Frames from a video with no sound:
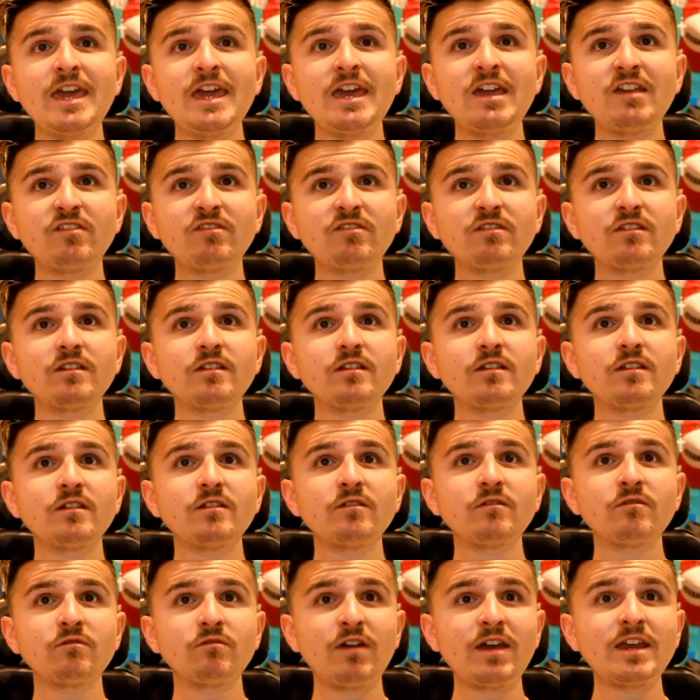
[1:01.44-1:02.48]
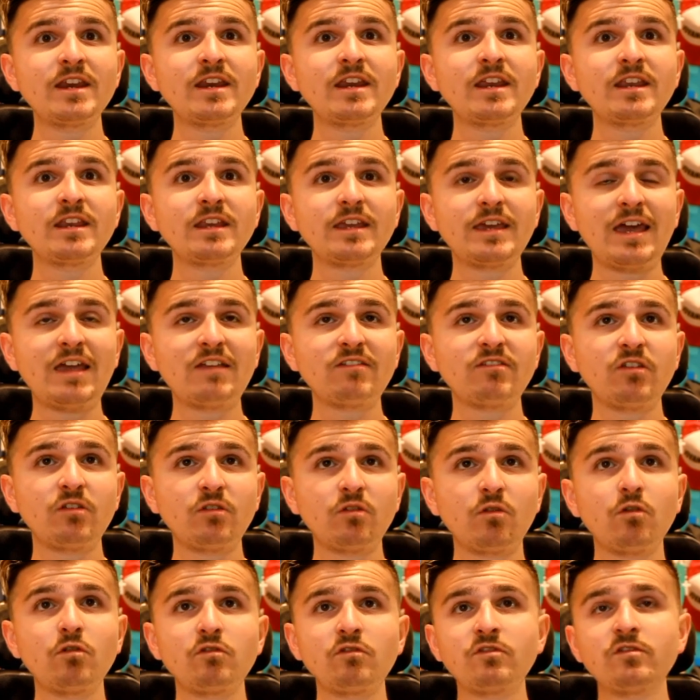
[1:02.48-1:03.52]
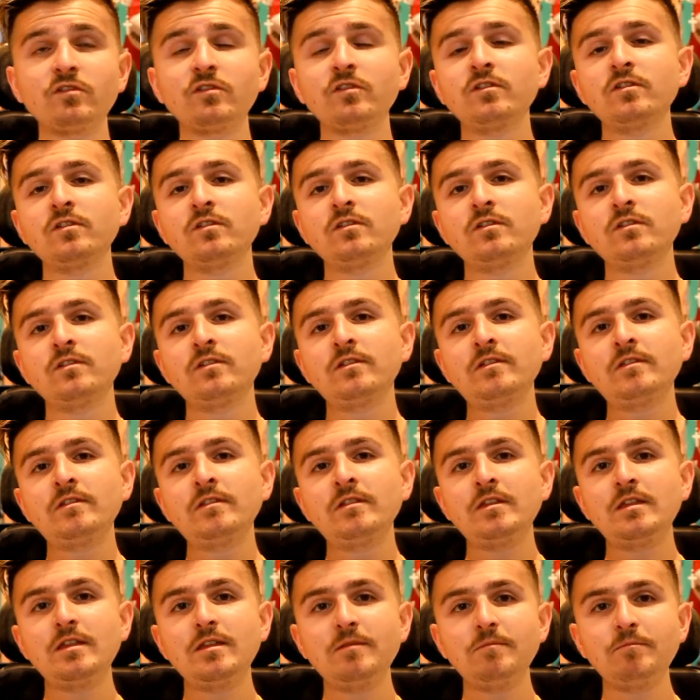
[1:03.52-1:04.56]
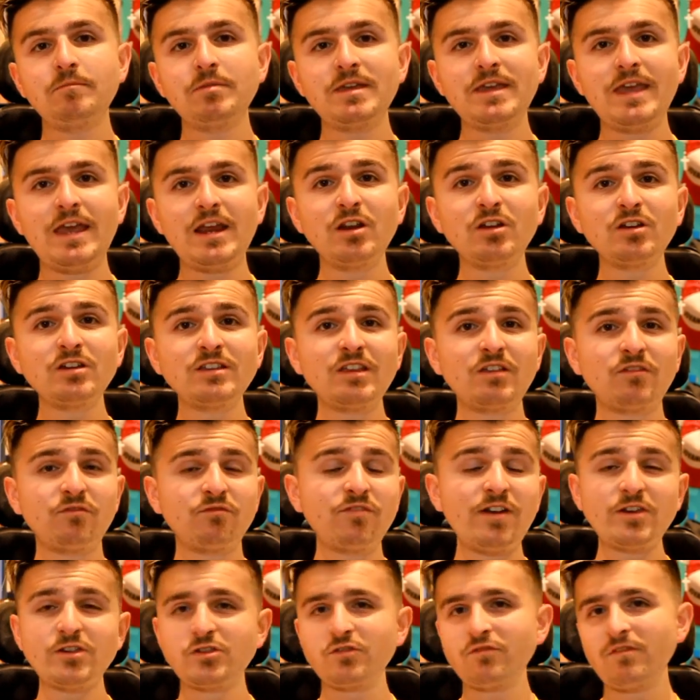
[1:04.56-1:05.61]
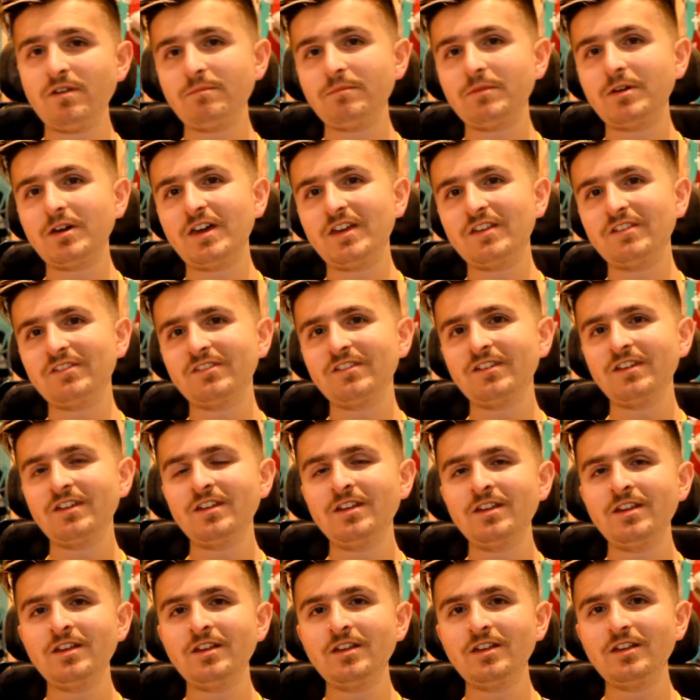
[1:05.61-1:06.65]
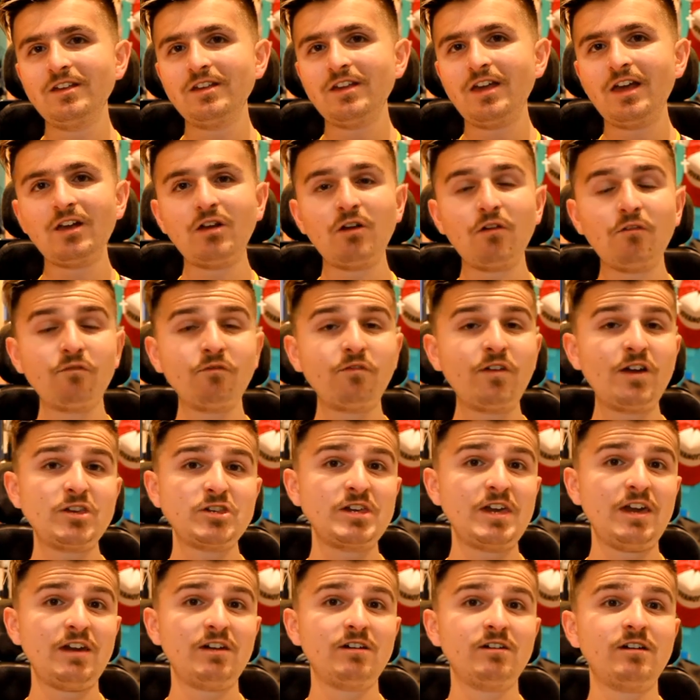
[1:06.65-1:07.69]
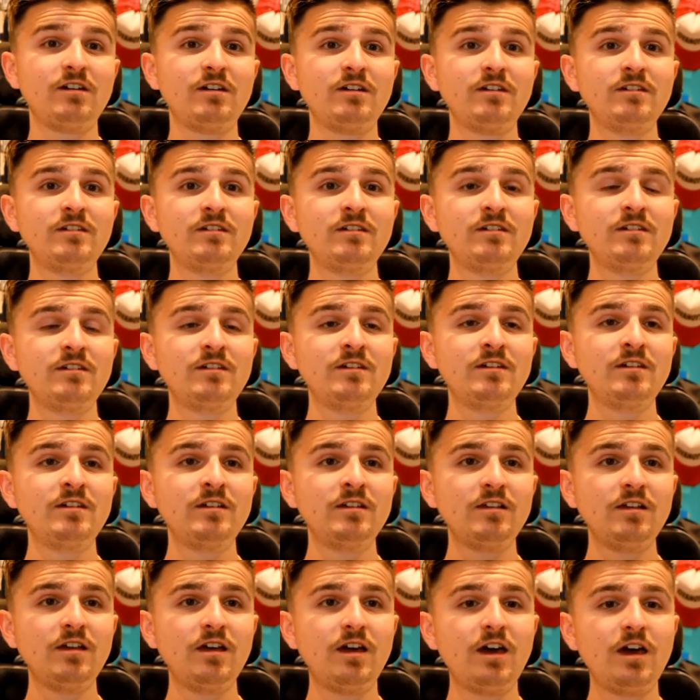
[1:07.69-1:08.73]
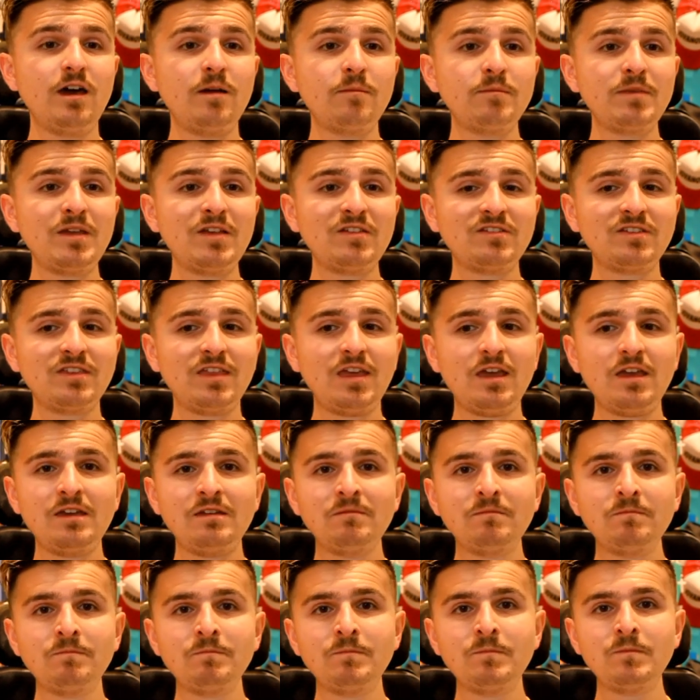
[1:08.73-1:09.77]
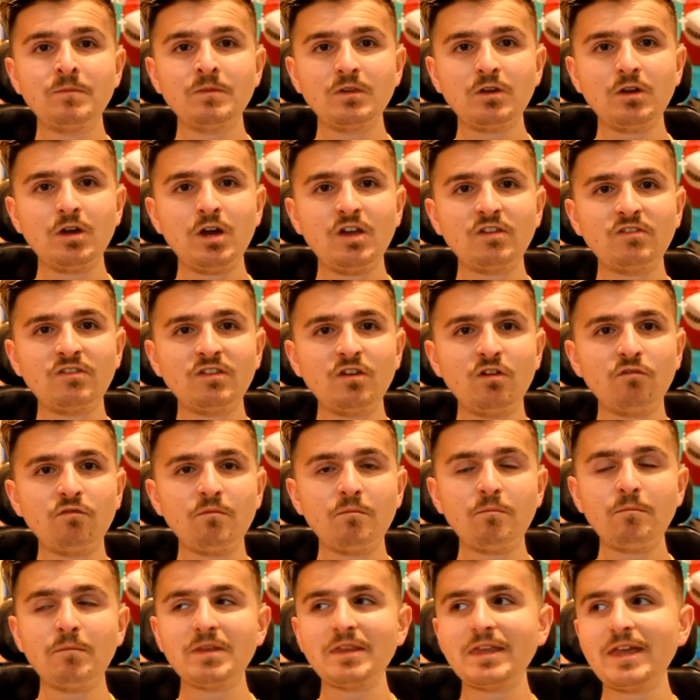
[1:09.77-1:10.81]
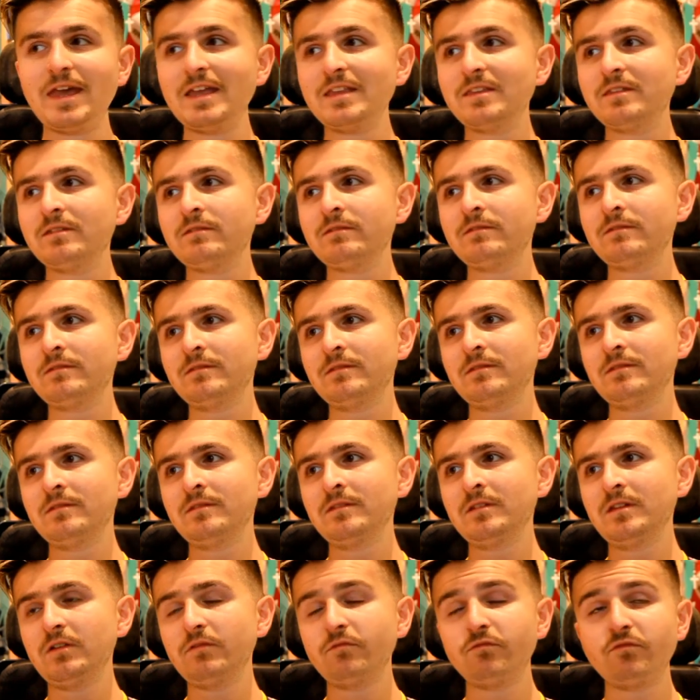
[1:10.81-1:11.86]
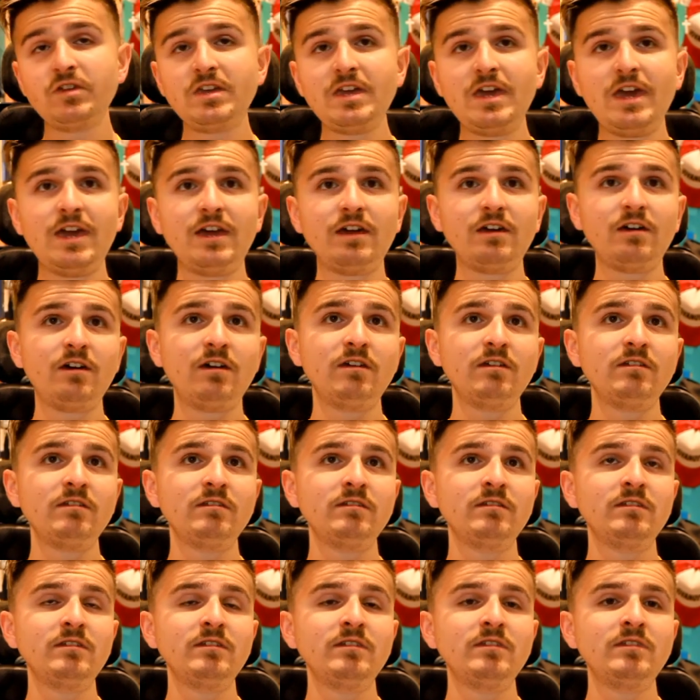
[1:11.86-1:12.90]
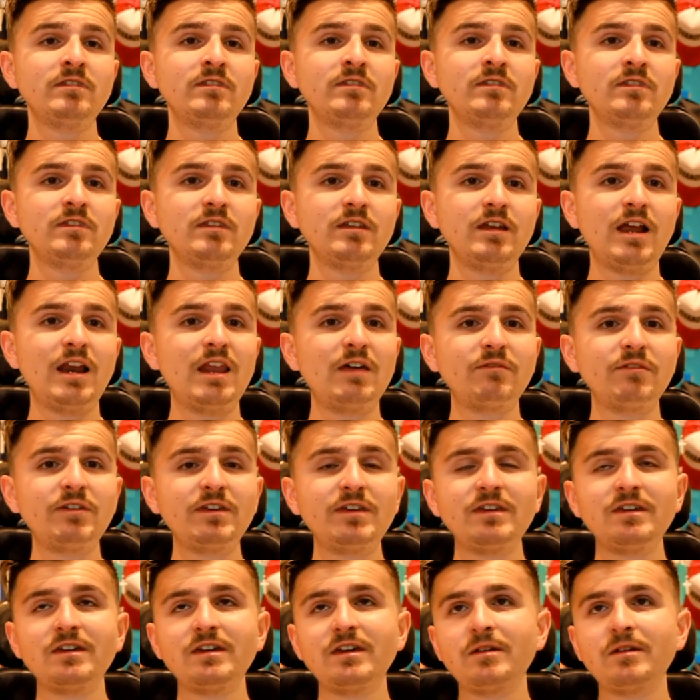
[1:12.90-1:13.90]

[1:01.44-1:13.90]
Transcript: is raining cats and dogs. But yeah, look at this fresh trim, guys. I got a fresh haircut yesterday, courtesy of my dad. Free haircut. I love it.